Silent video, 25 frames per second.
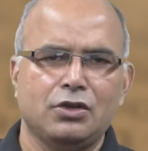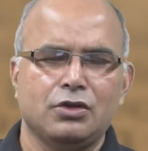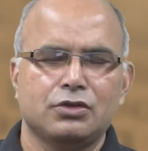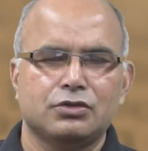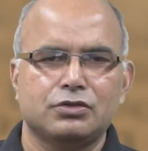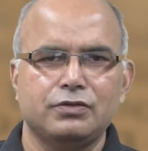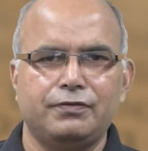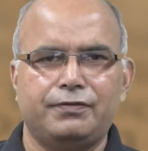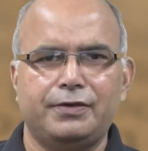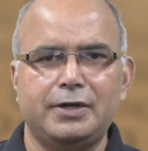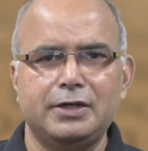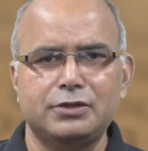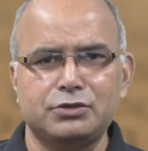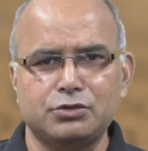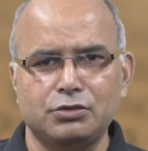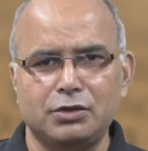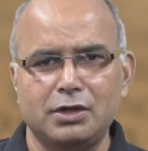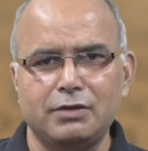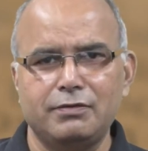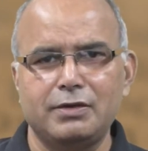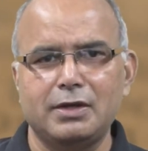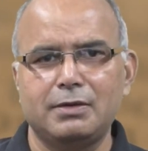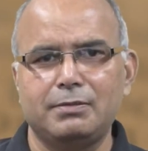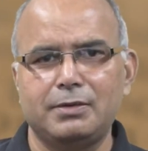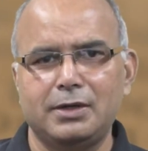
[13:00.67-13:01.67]
So friends,
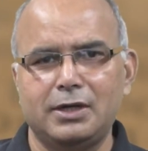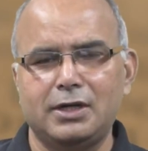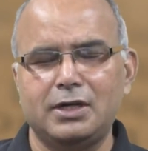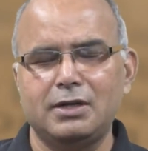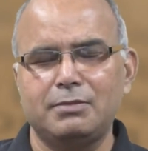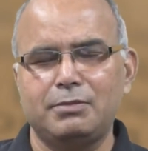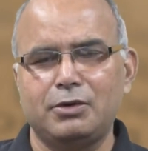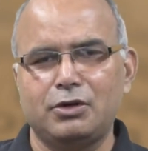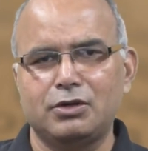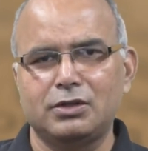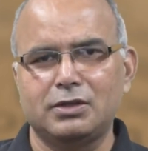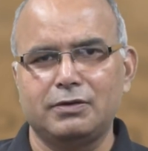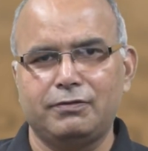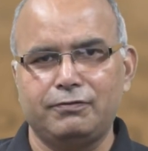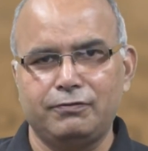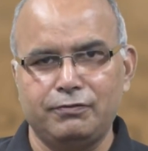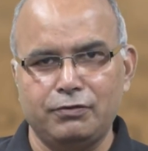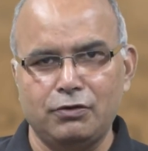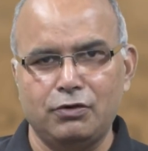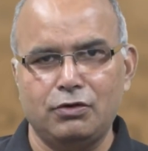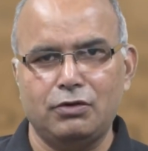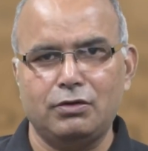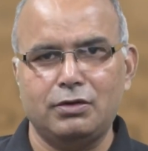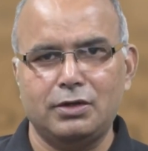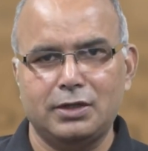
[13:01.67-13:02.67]
today we have learned about the
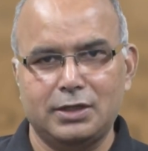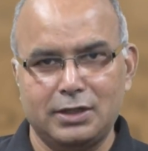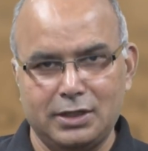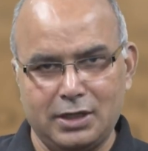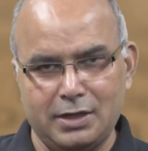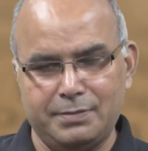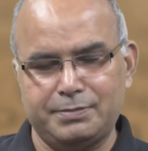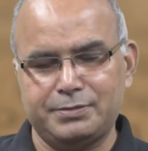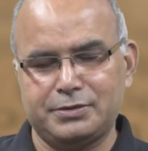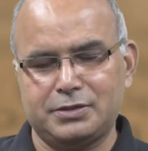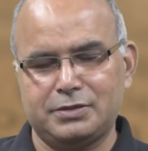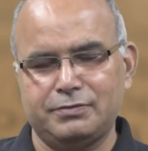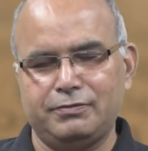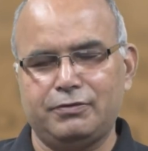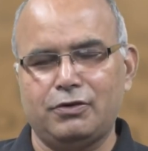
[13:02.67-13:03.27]
four tips